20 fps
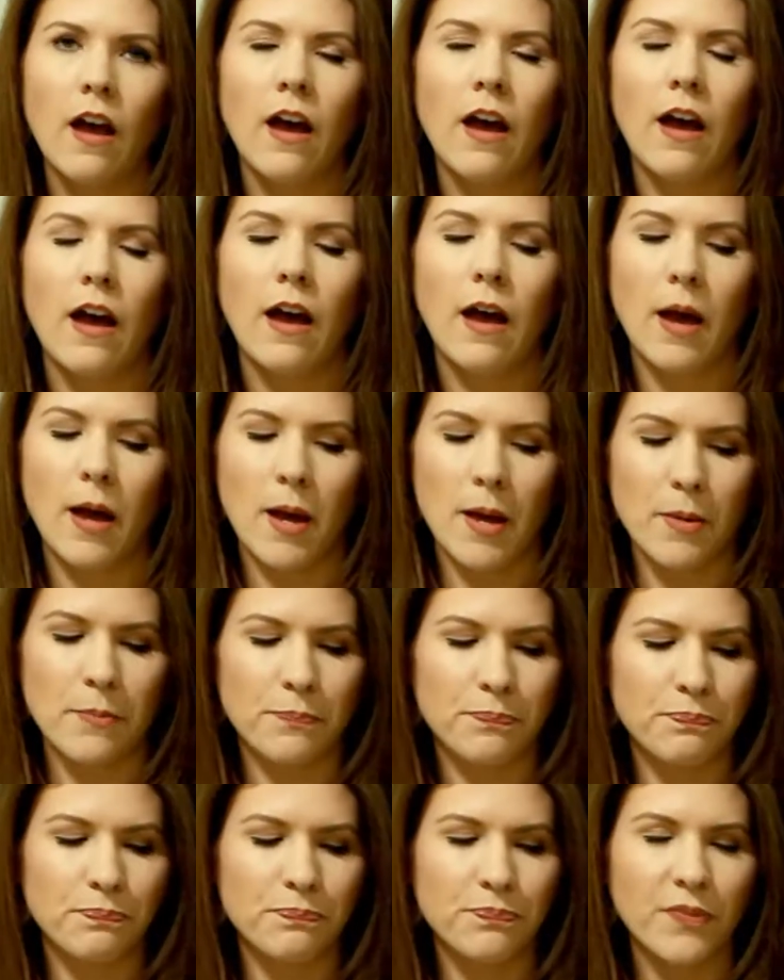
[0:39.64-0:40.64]

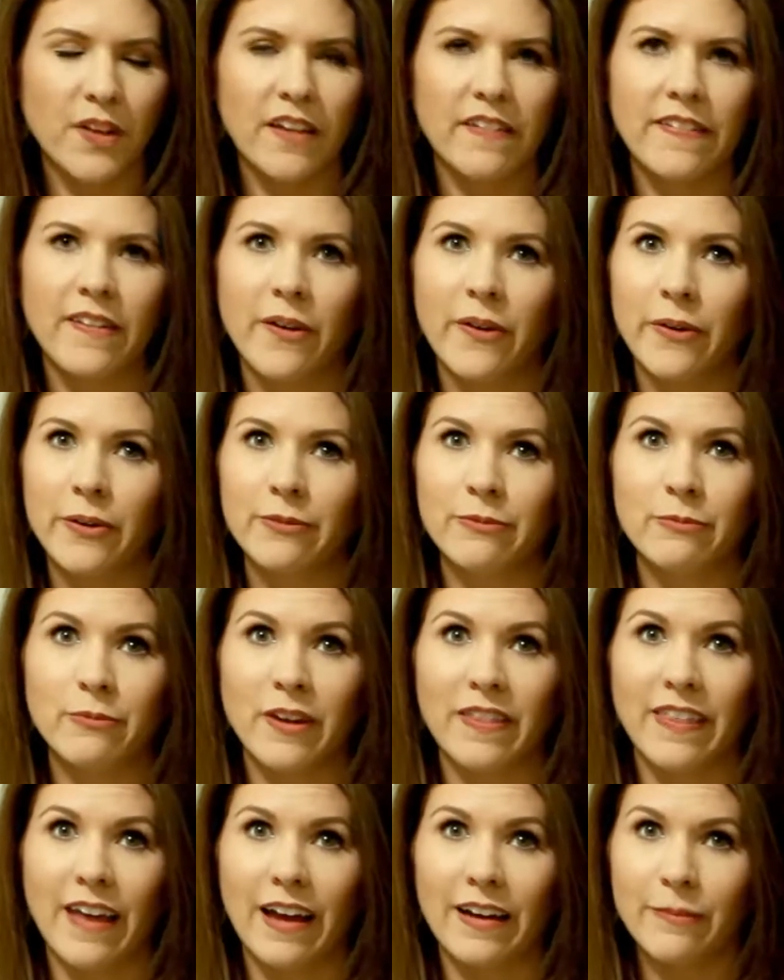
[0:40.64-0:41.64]
So
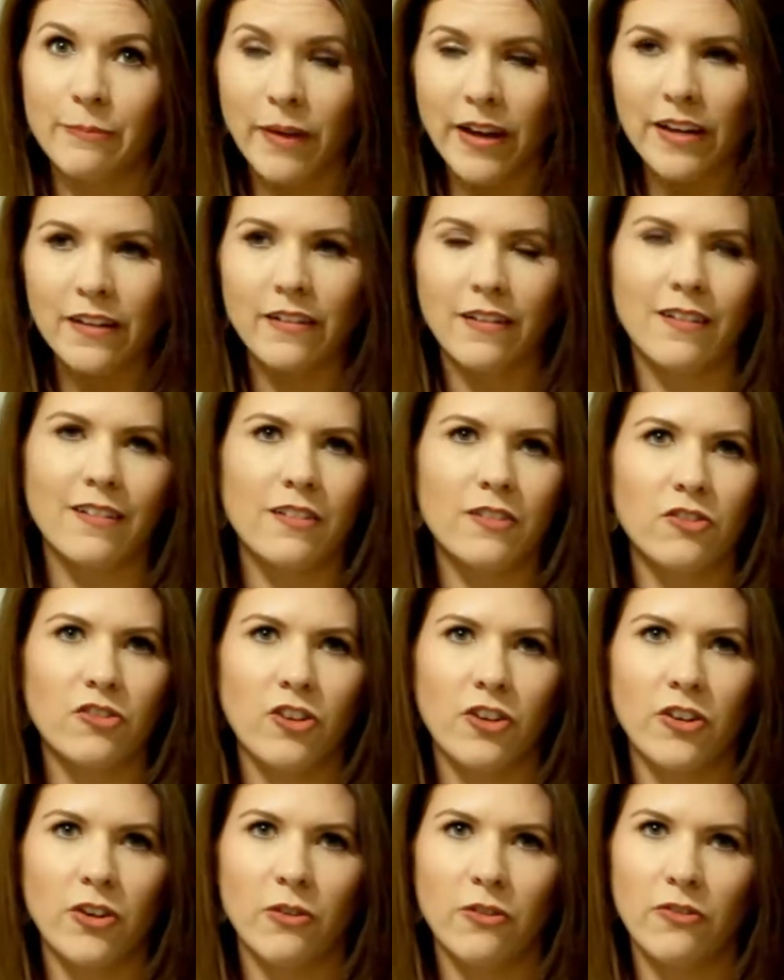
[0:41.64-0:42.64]
with that in mind, I'll
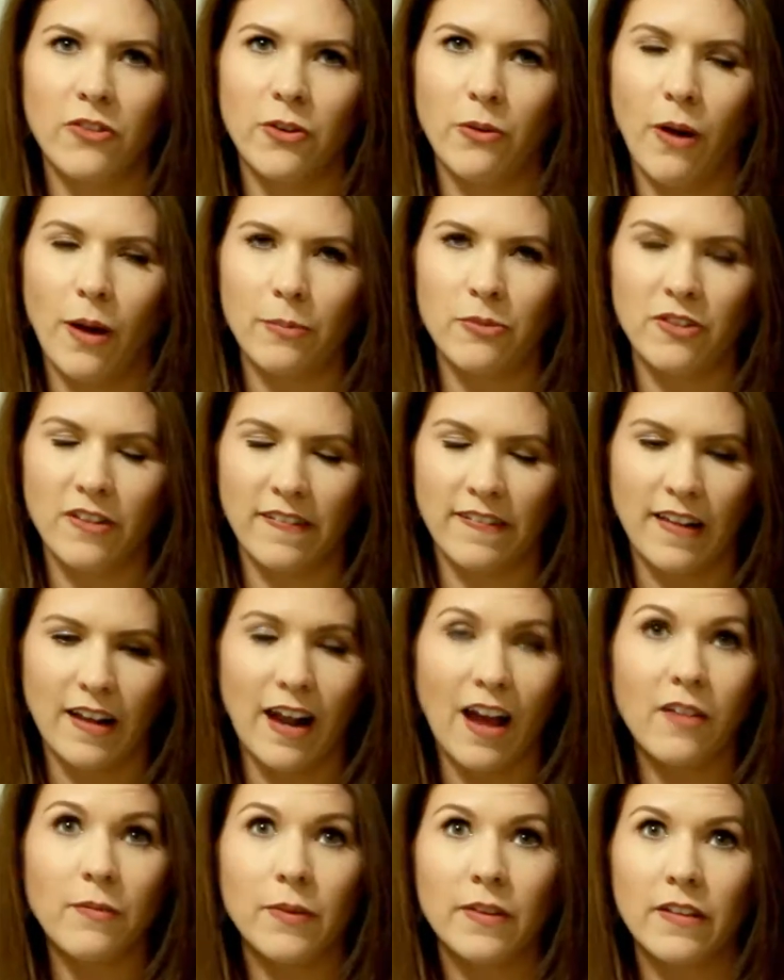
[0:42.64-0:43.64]
show you a few options
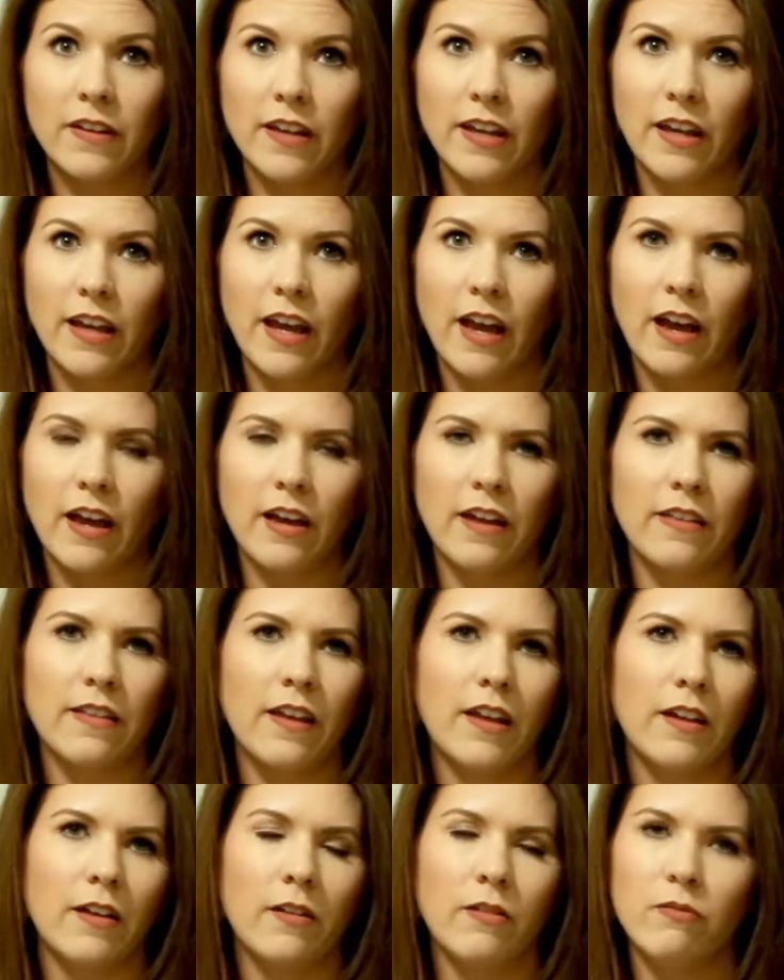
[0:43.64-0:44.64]
that I've been looking at, and
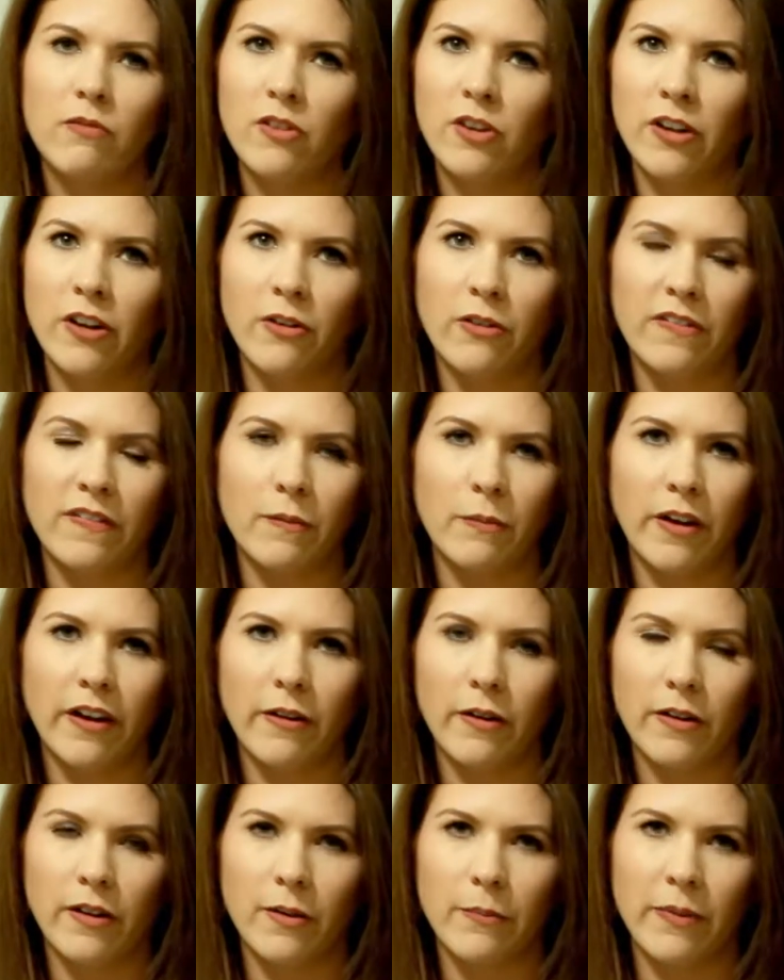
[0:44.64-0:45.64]
then some
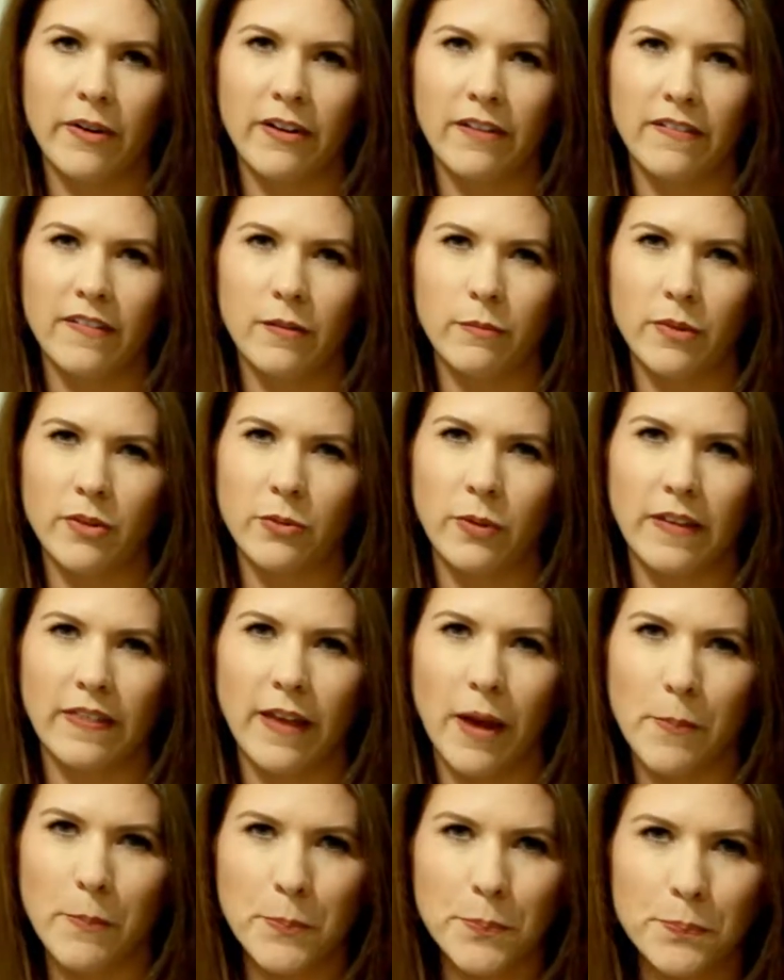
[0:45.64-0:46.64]
comparison between
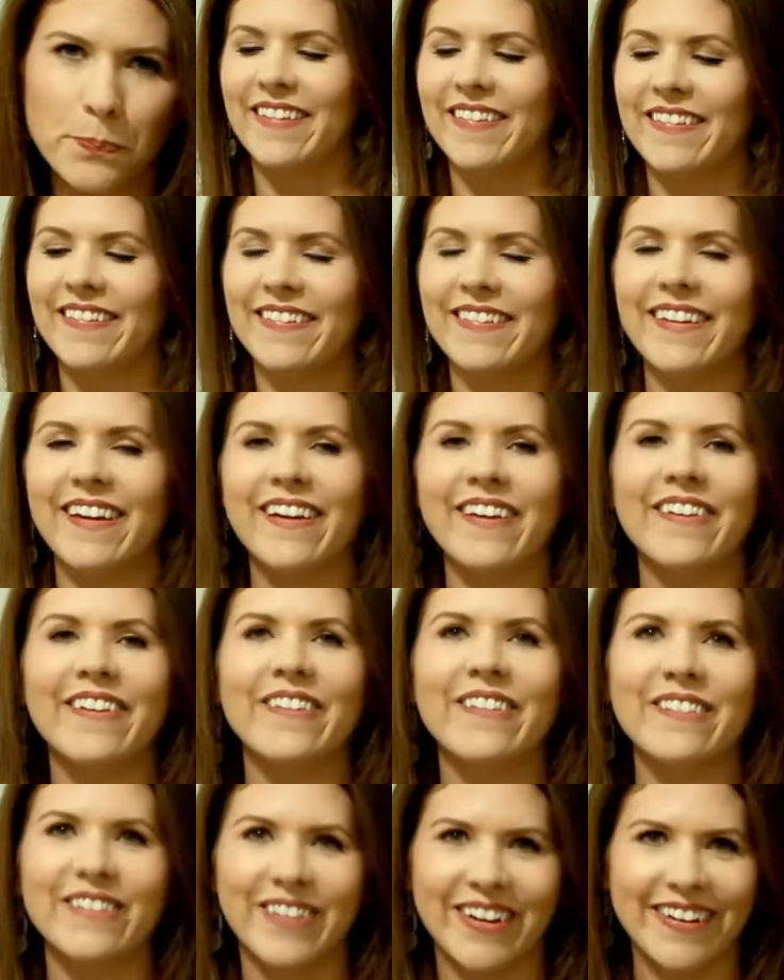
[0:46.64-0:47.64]
them.
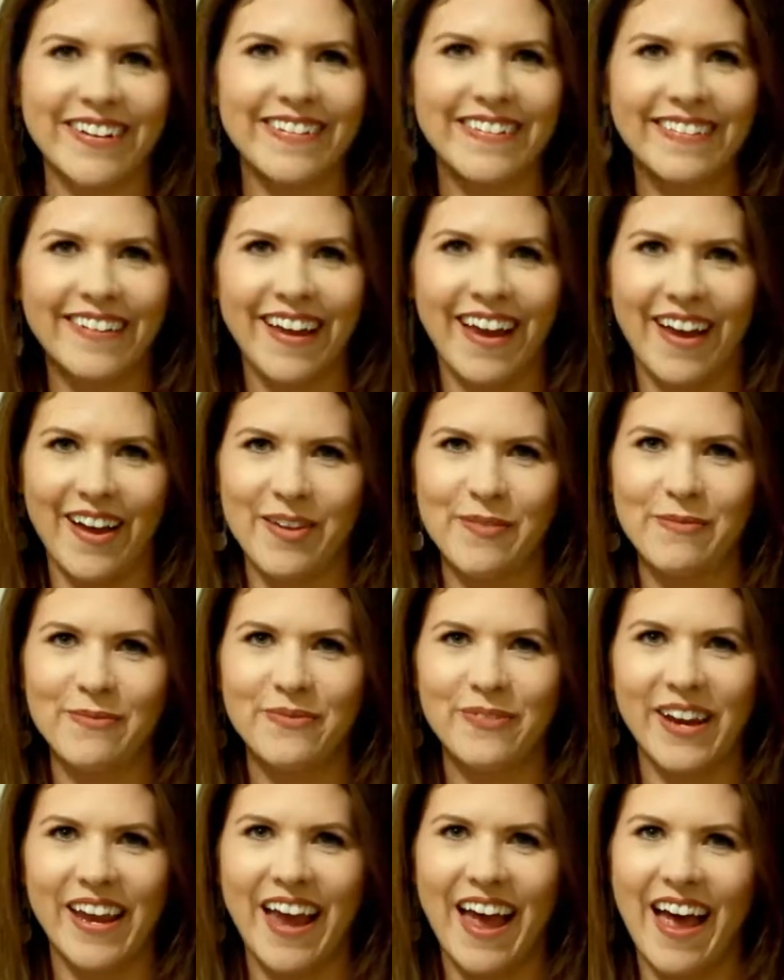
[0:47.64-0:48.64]
So first up,
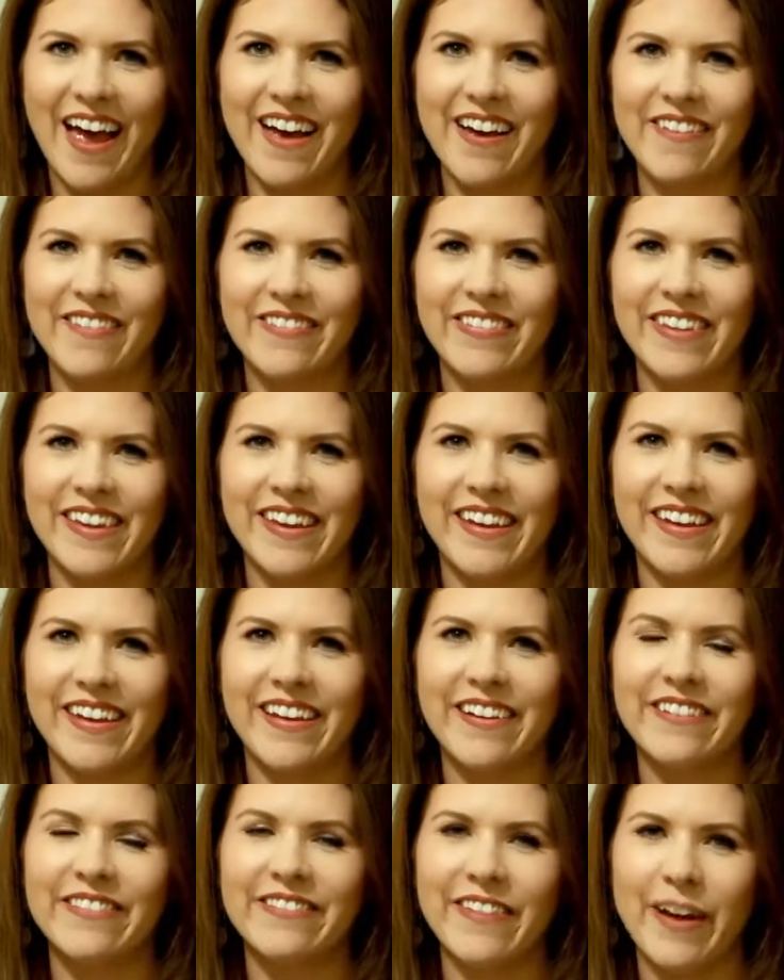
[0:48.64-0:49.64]
we have
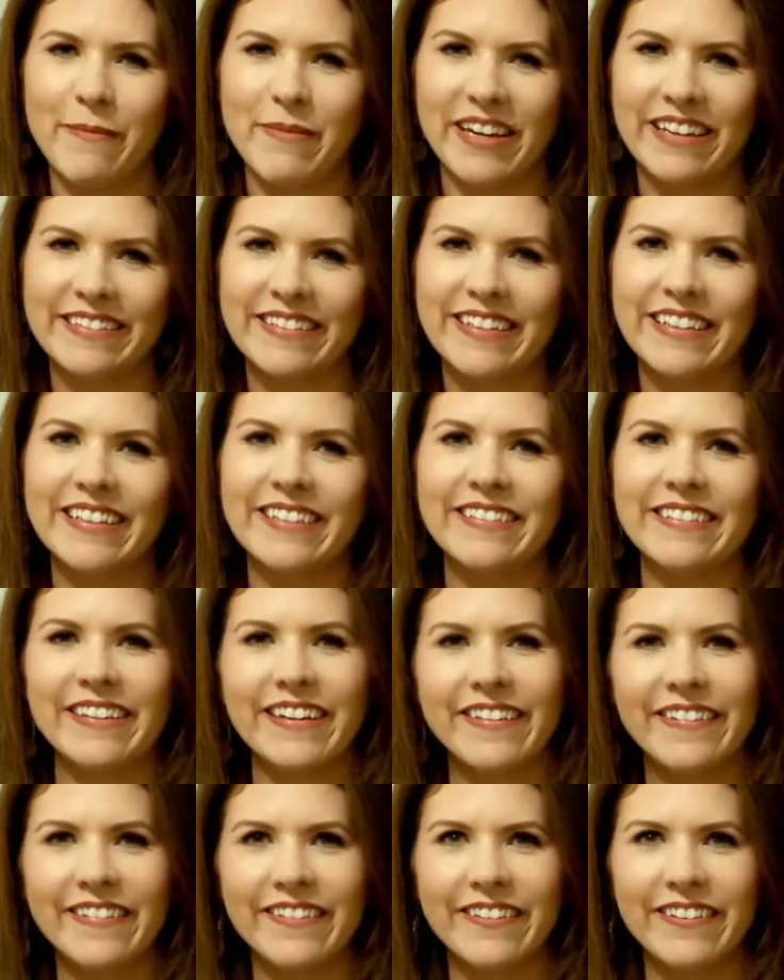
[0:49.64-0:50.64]
the Remington
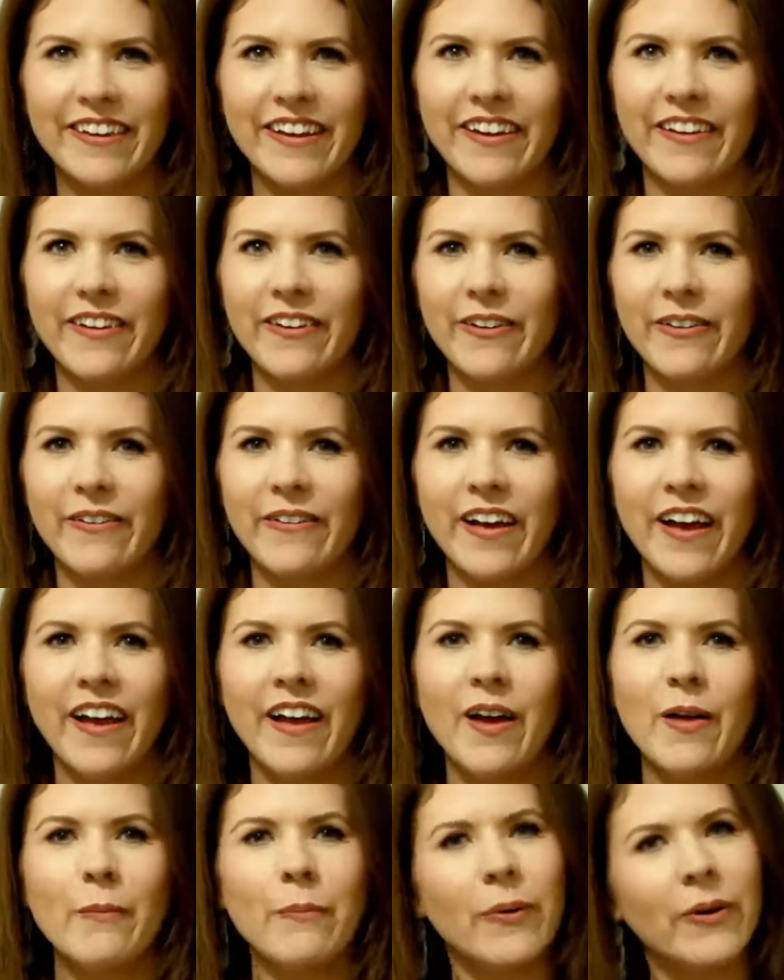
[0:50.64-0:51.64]
T-Studio
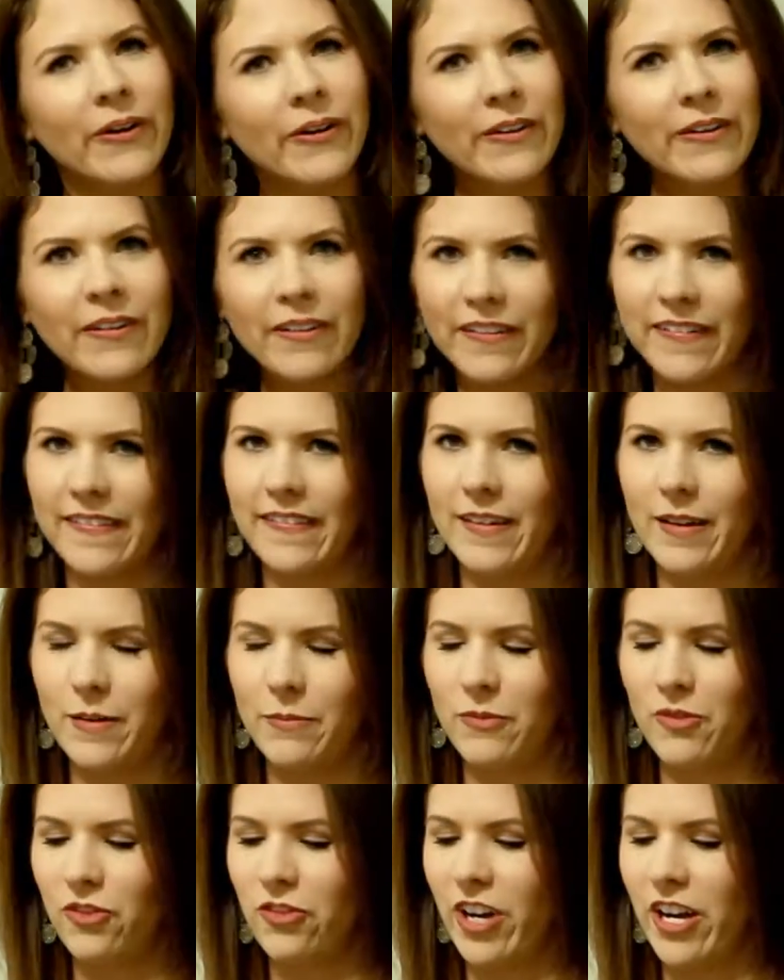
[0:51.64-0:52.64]
Pearl
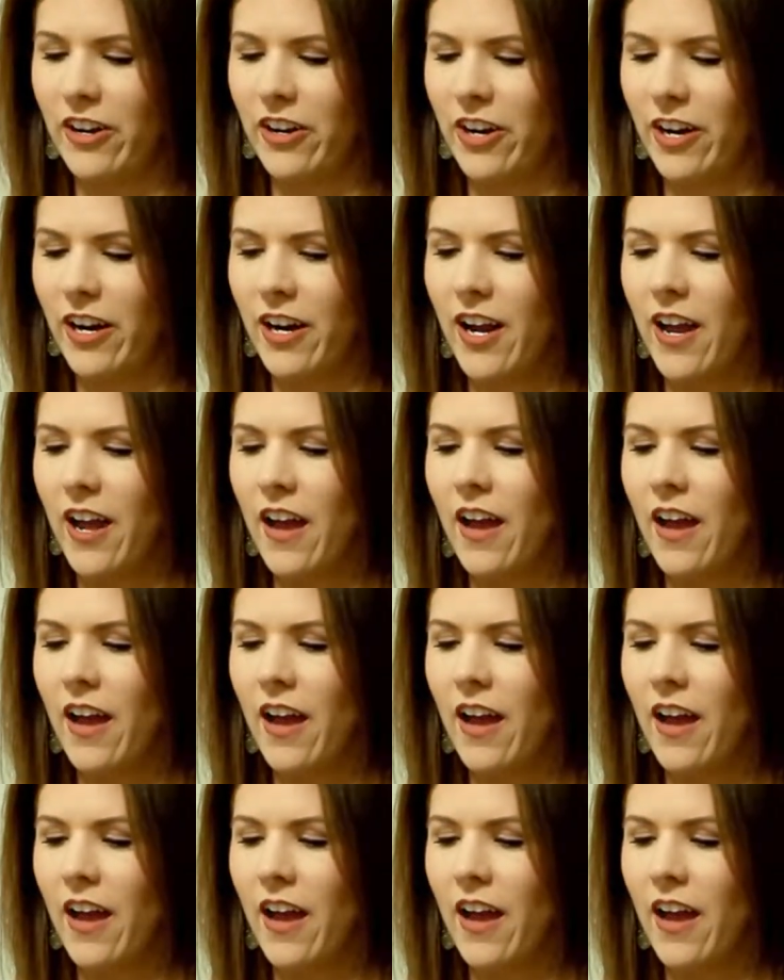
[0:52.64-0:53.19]
Slim Straightener.